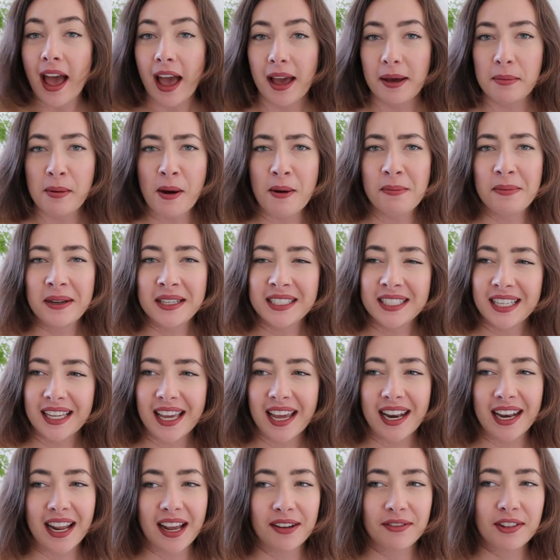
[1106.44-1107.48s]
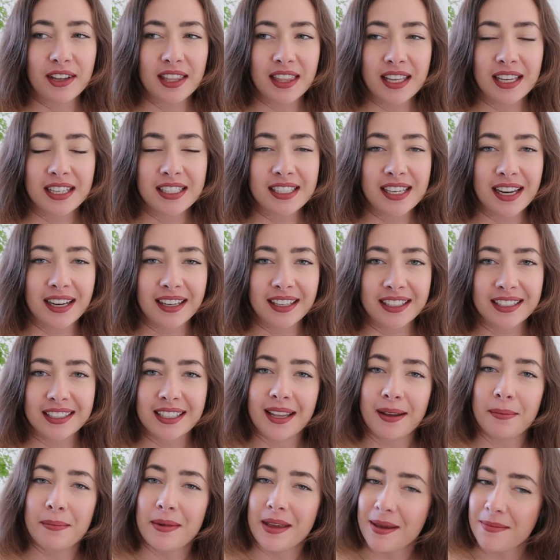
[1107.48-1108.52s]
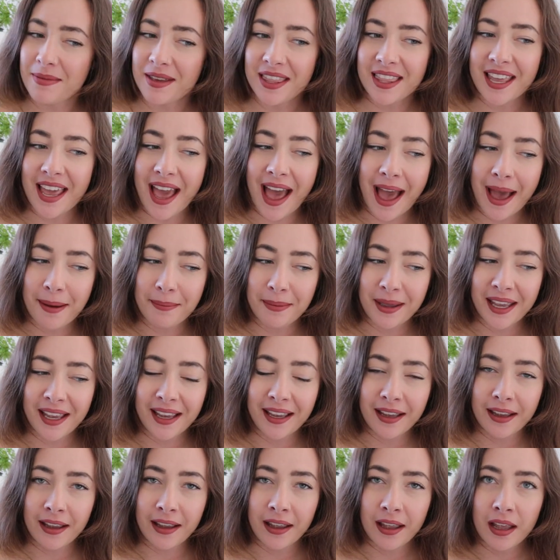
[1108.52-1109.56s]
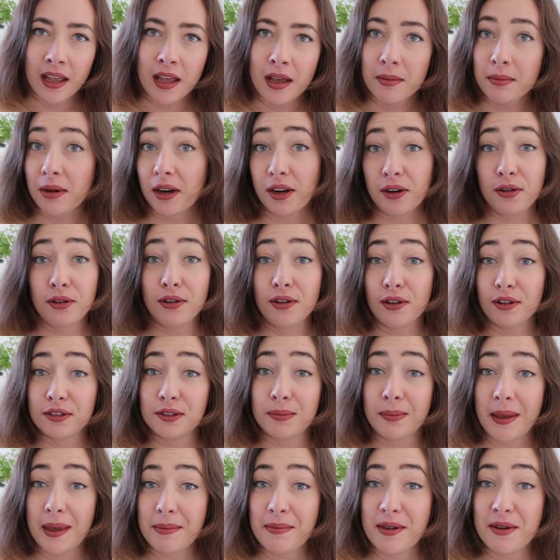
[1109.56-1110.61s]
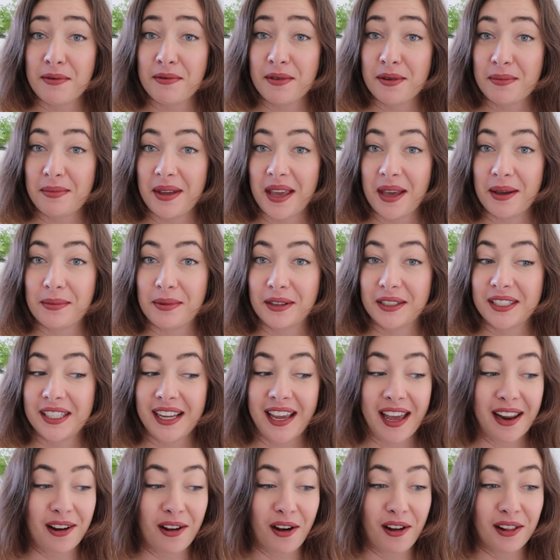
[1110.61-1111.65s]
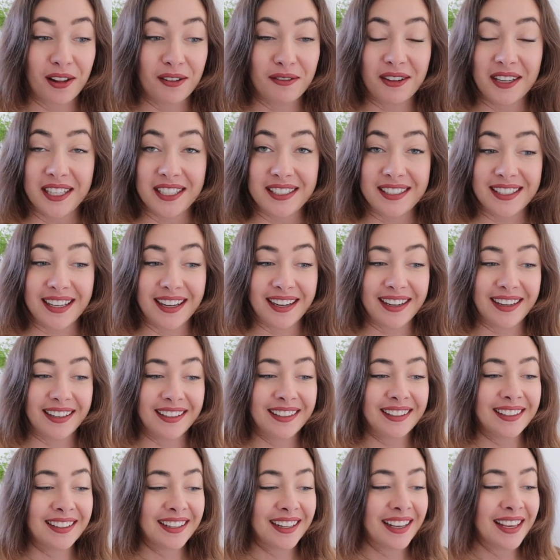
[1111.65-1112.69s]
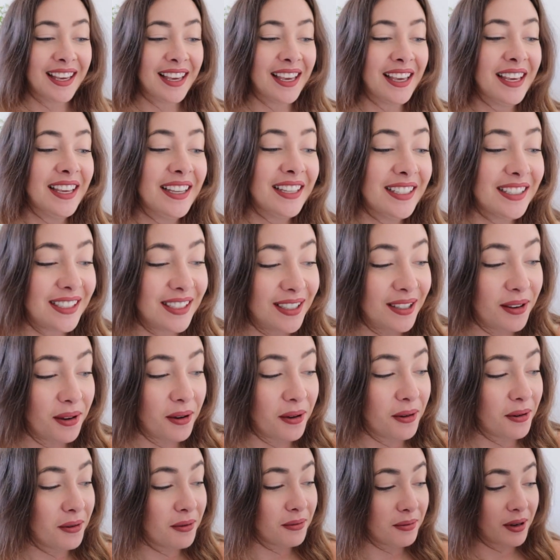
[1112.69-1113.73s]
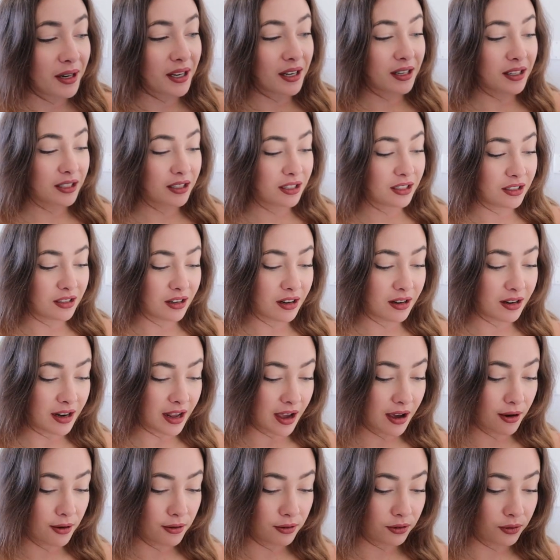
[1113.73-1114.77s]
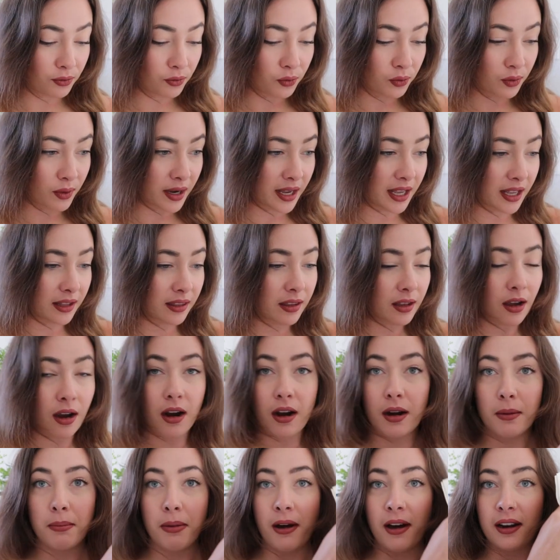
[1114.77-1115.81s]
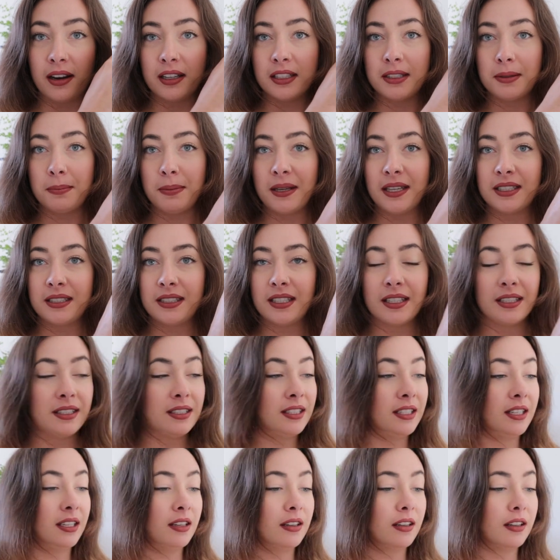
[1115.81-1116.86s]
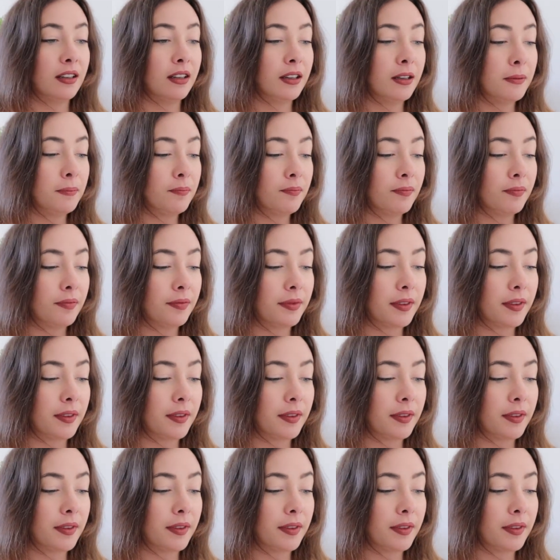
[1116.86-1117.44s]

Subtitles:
I'm hoping to get everything done except maybe the hemming, but who knows, maybe we'll be able to get all of it done. So we're gonna start out with our bodice pieces here.